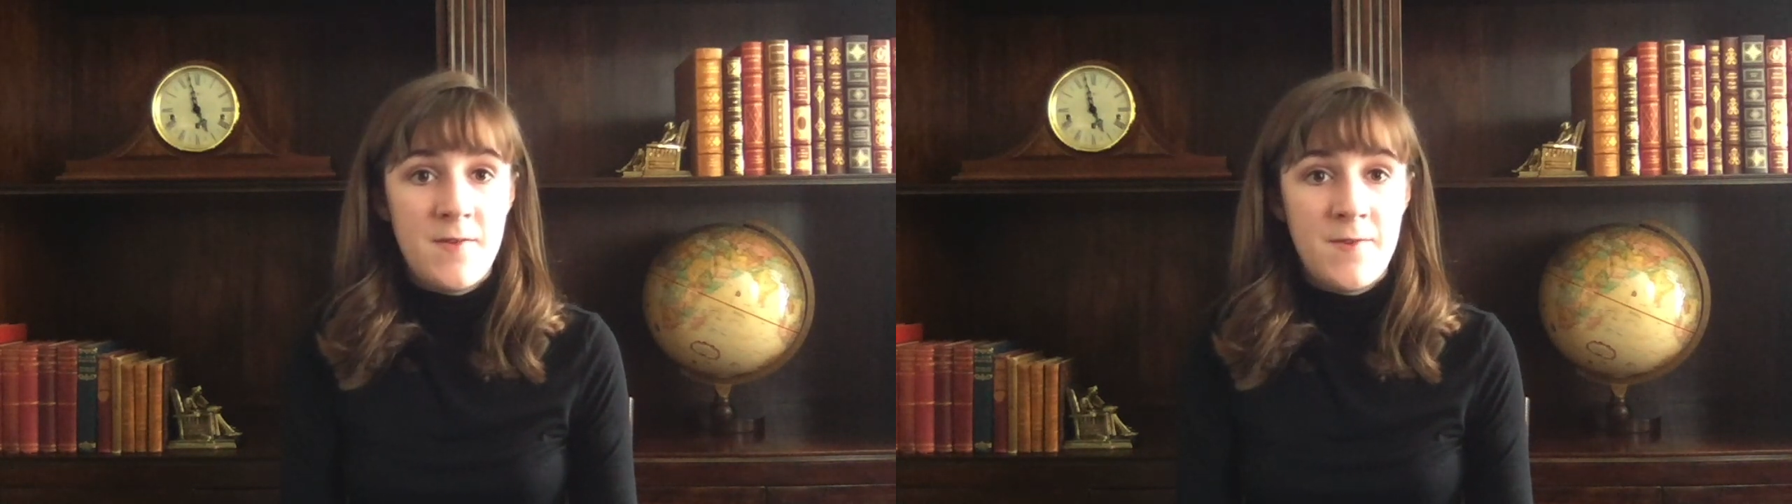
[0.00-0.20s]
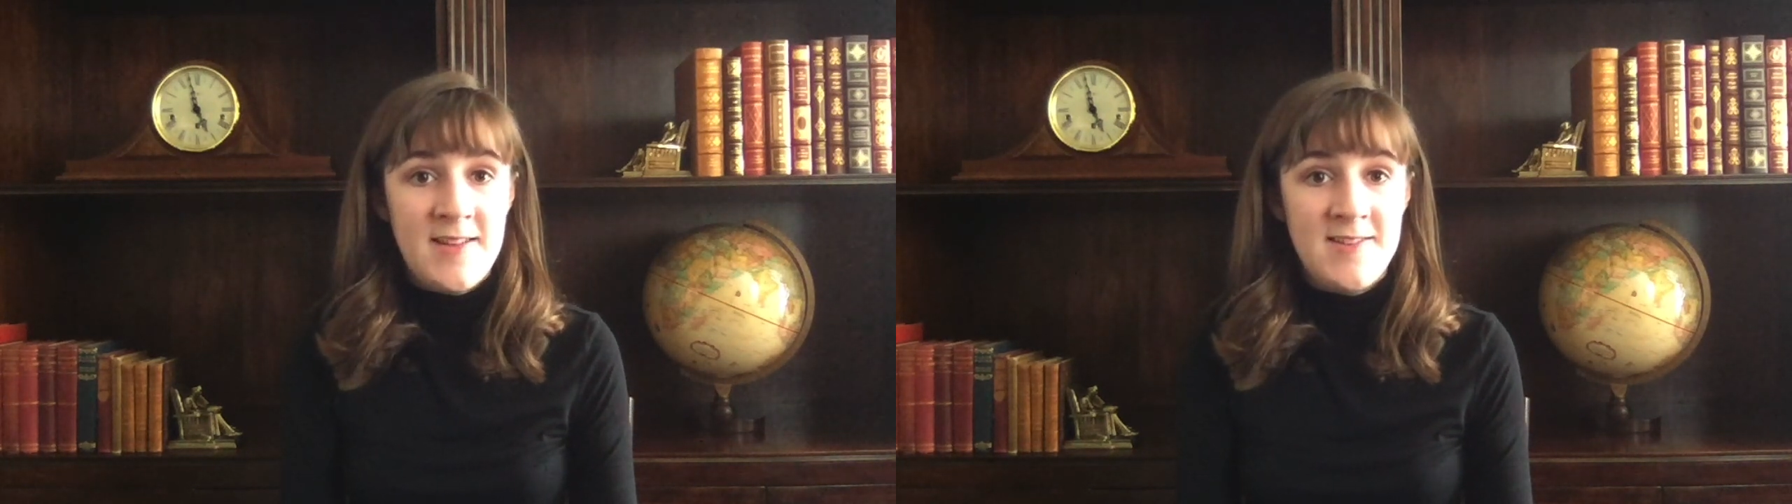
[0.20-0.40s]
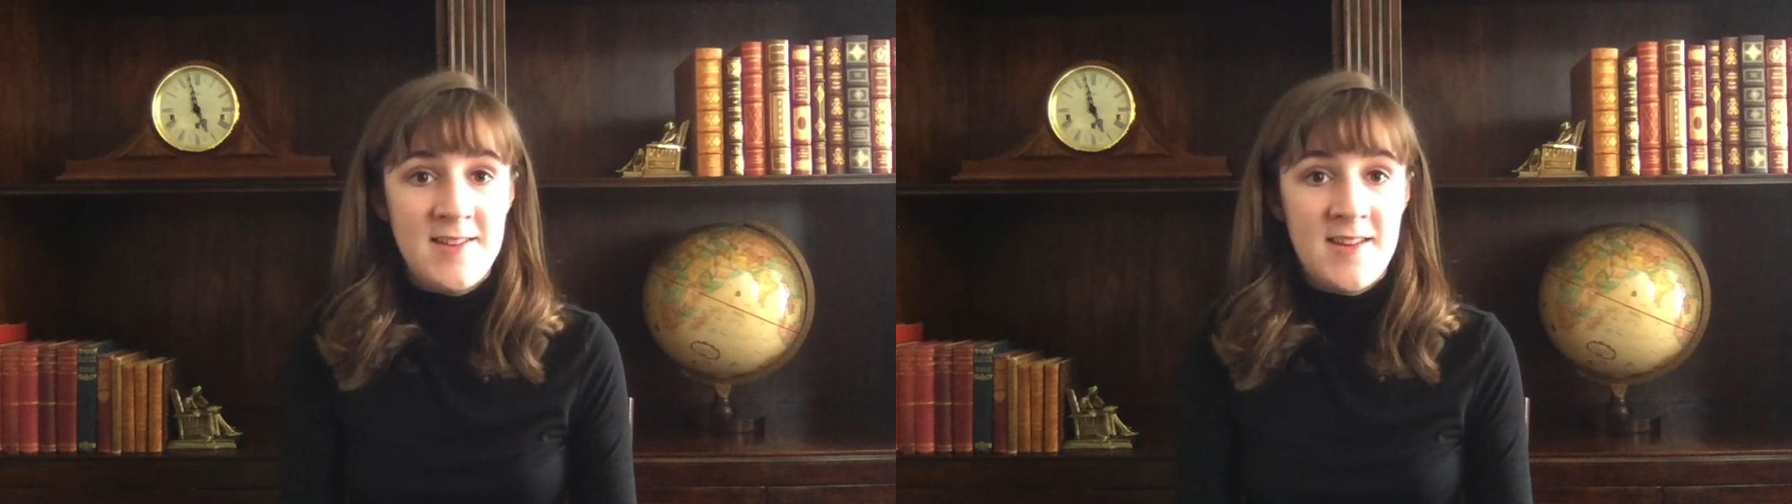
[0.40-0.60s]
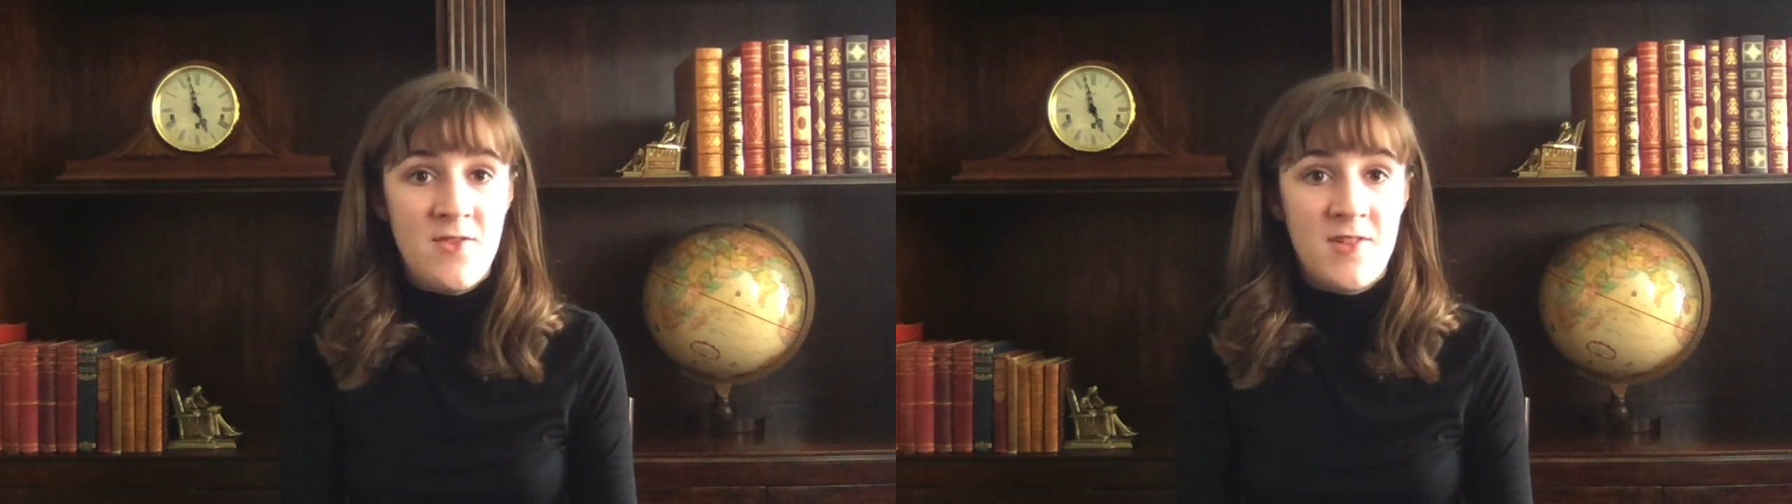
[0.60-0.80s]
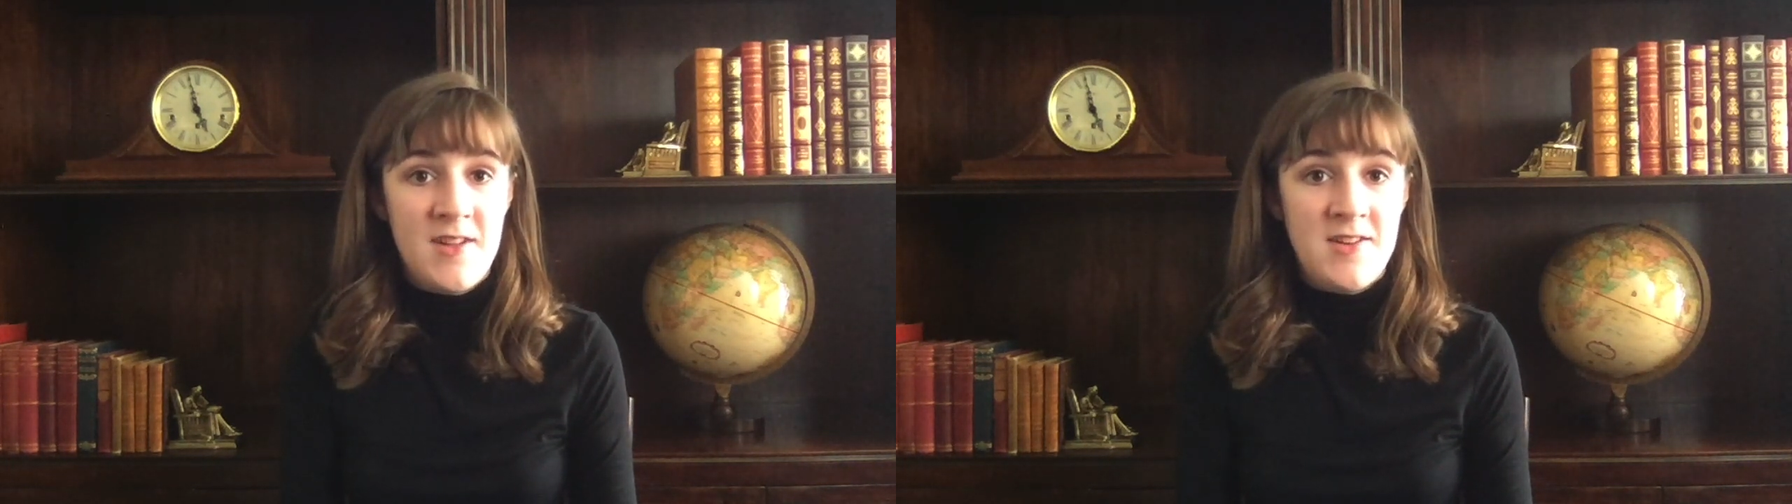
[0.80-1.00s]
Franciscan
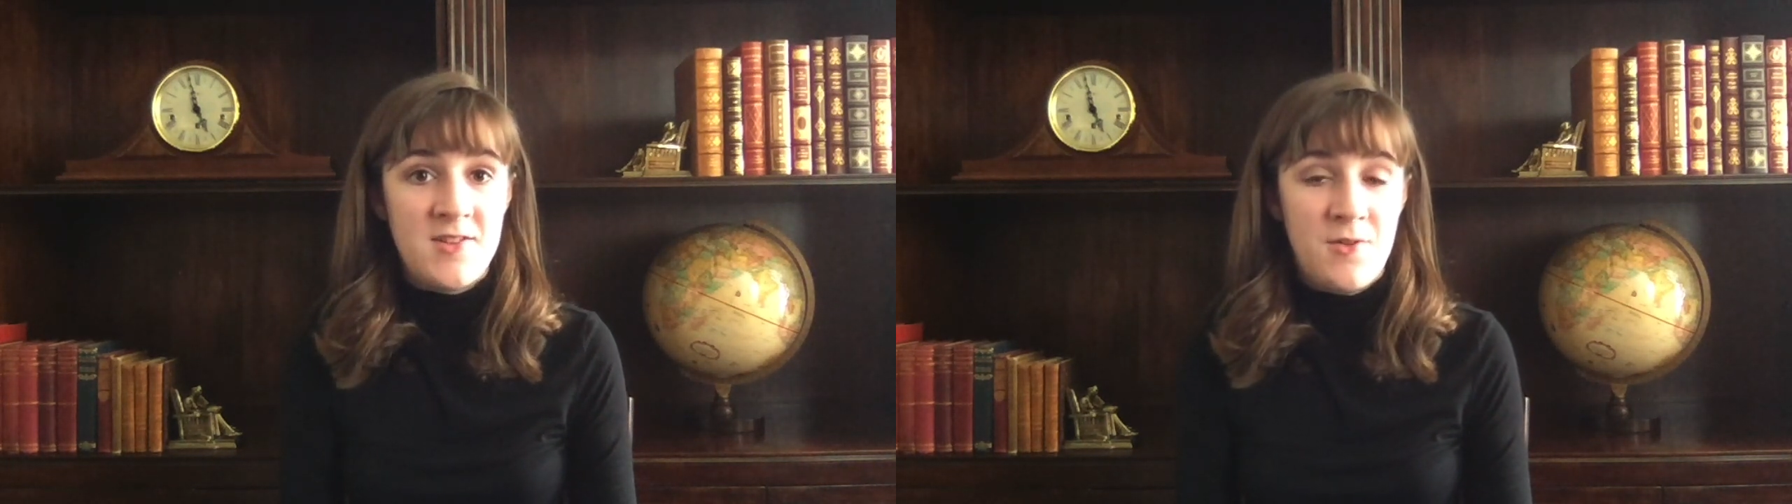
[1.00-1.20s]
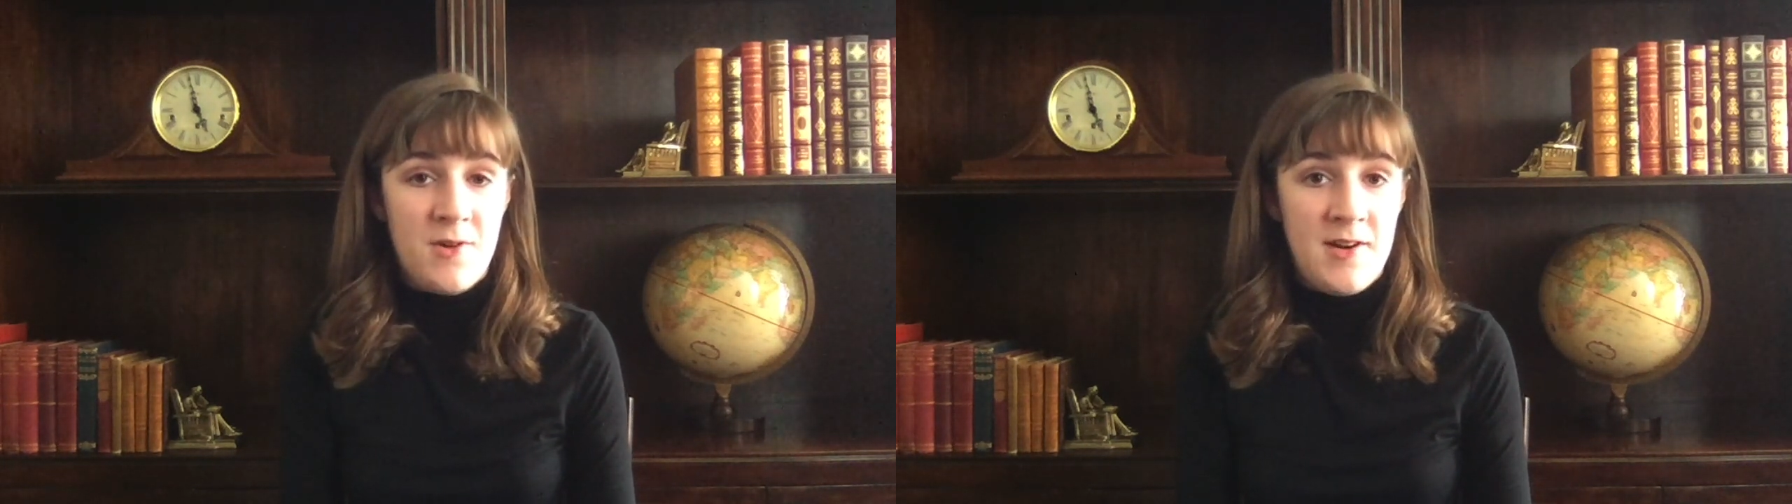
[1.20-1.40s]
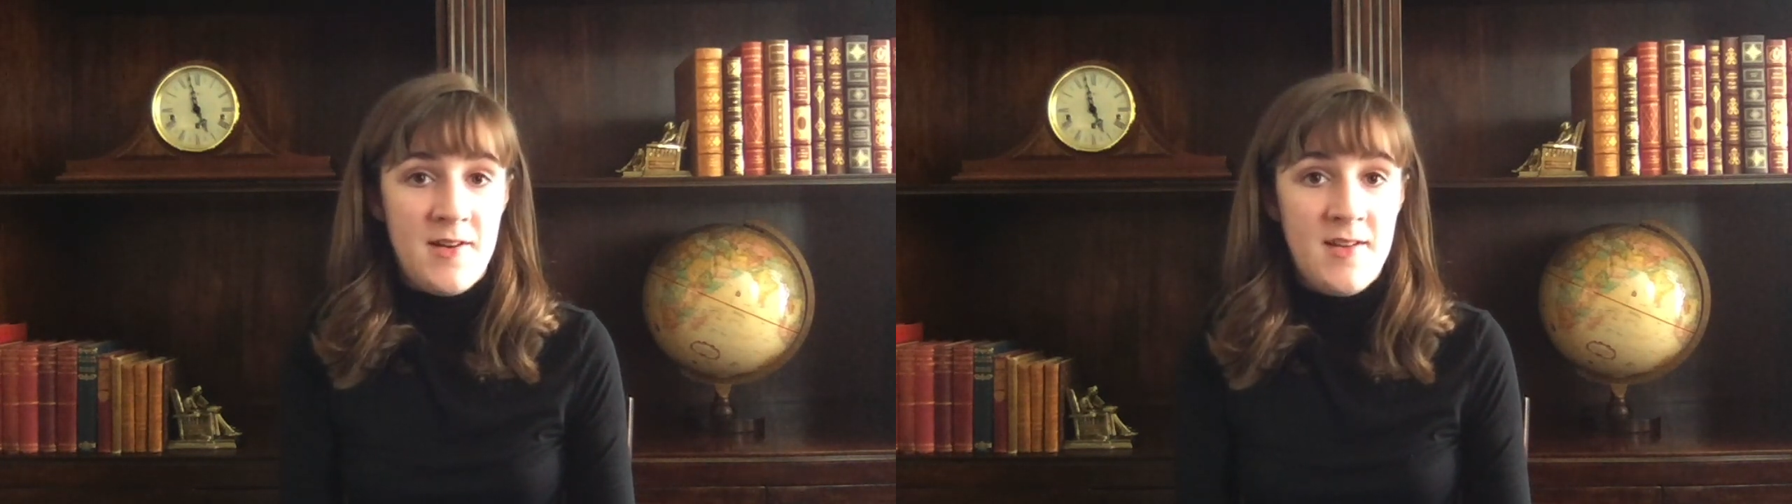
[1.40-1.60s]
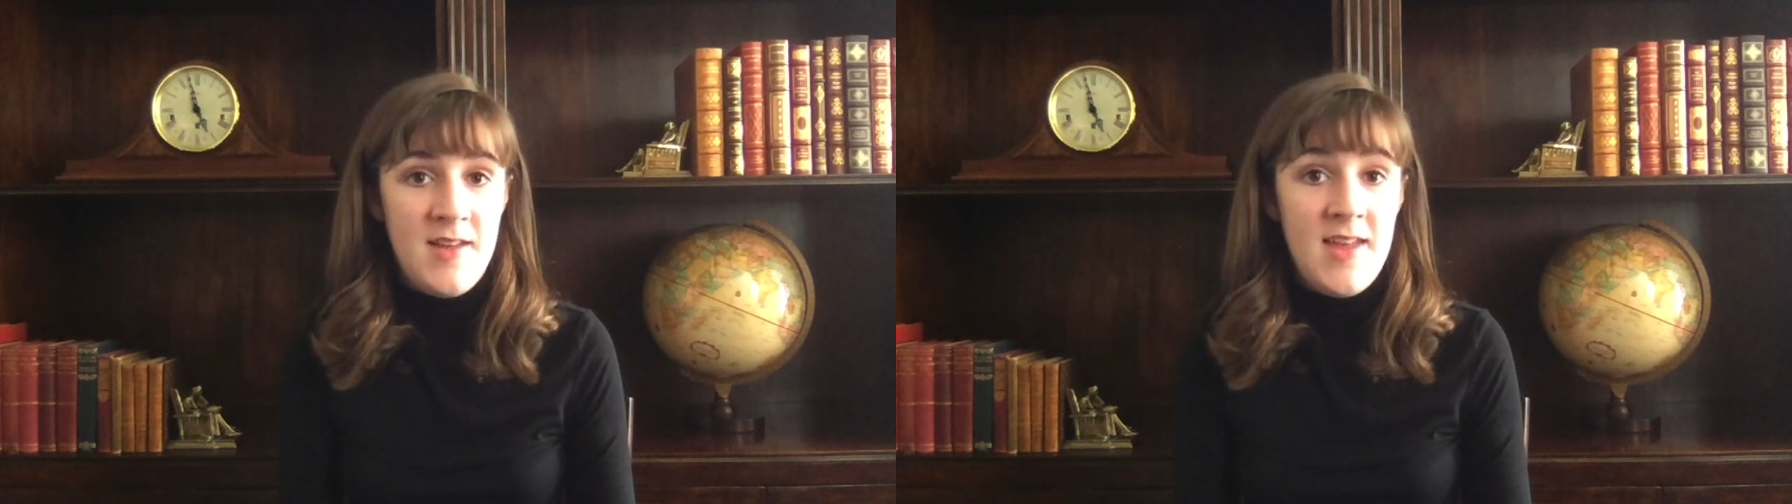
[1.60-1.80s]
religious order,